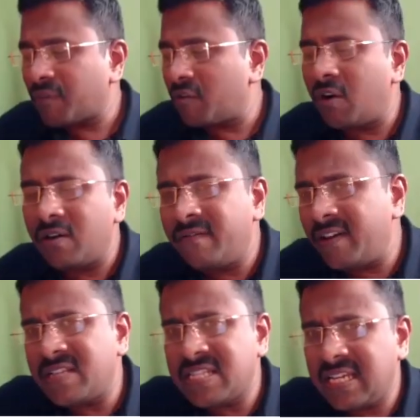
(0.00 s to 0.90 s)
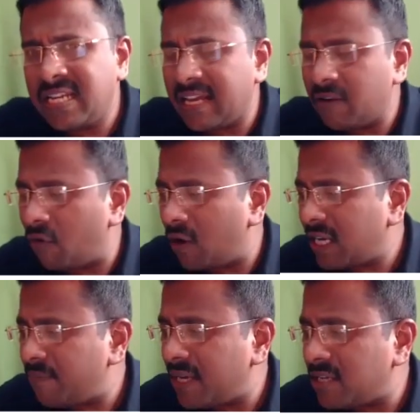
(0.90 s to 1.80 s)
what we will see, like
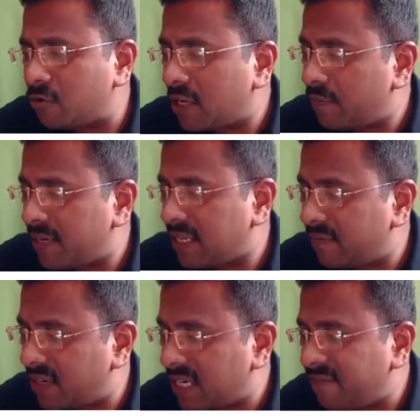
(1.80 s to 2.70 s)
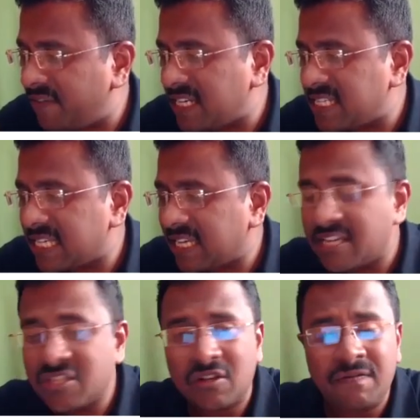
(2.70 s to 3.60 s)
what image would have been given if it is a
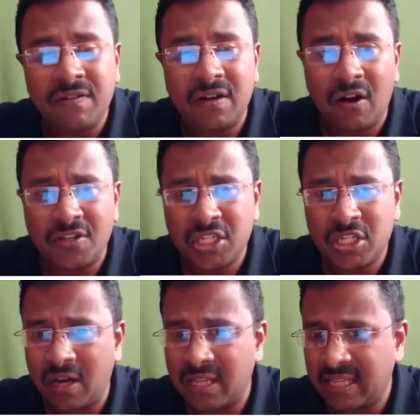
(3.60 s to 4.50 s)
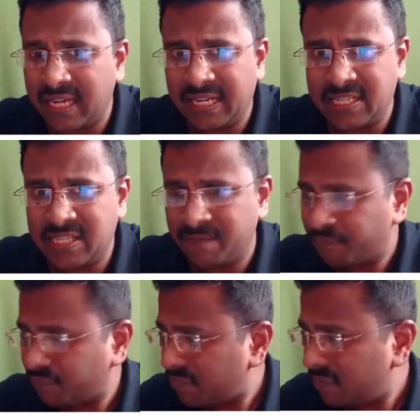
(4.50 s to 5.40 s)
case of osteoarthritis.
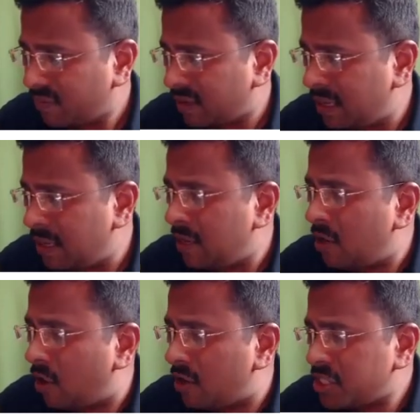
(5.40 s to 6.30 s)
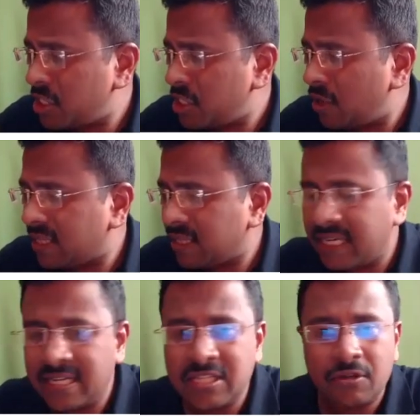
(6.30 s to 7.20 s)

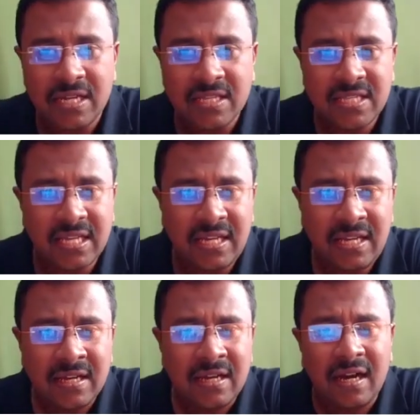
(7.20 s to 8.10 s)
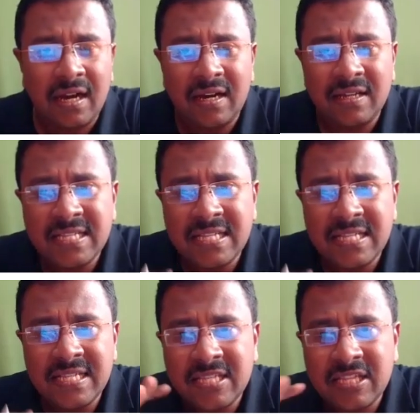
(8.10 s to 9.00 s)
Osteoarthritis, you can see this
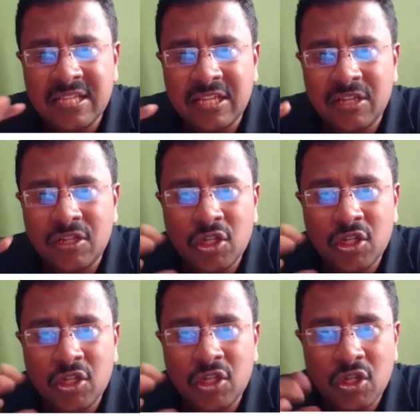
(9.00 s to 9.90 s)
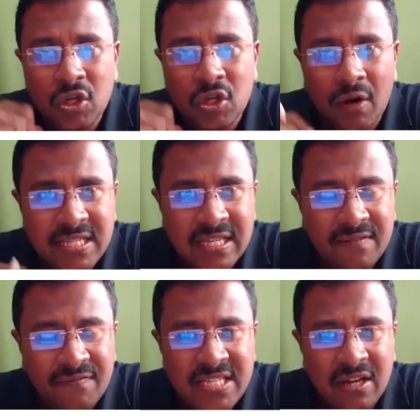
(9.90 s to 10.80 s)
is the joint
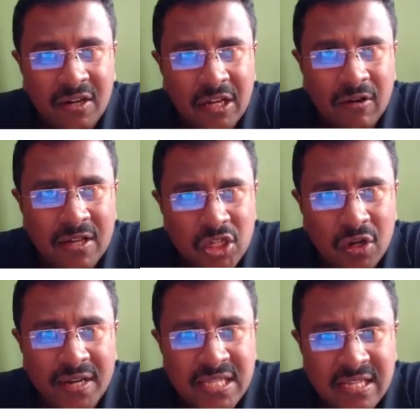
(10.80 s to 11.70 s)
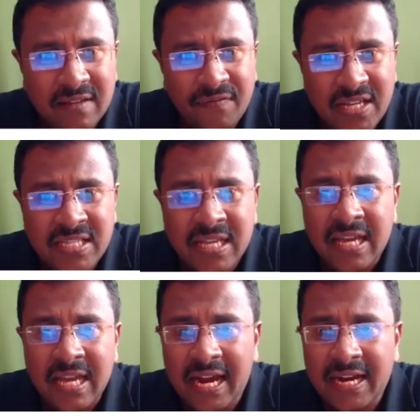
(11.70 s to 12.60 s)
surface, articular joint surface,
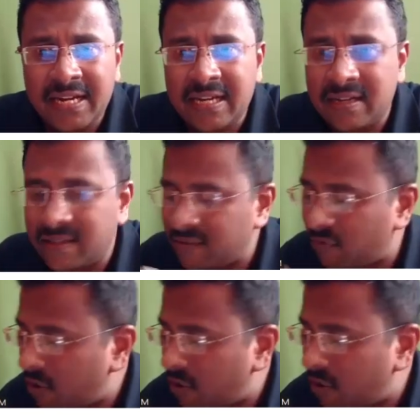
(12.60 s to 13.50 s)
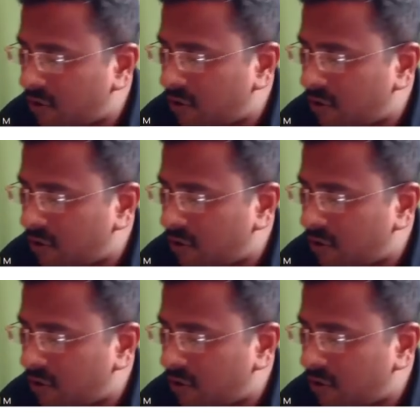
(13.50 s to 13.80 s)
and what will